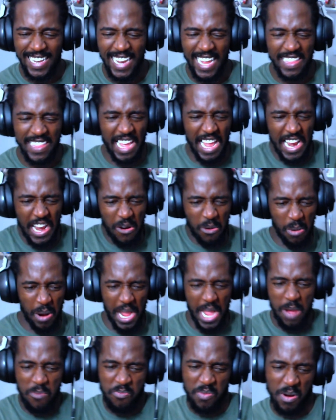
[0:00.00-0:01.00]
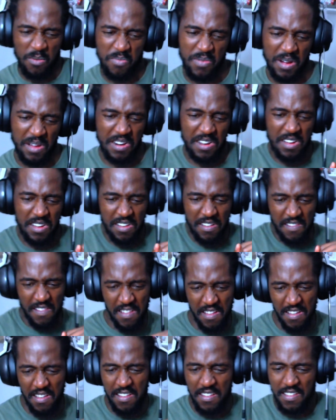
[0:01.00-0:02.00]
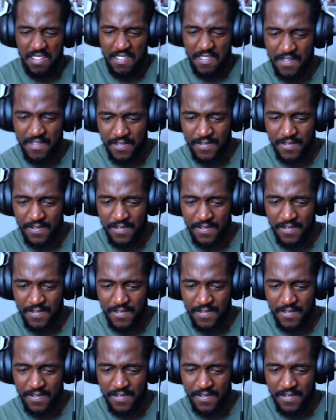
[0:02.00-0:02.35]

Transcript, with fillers: I like that little hip hop kind of. Uh.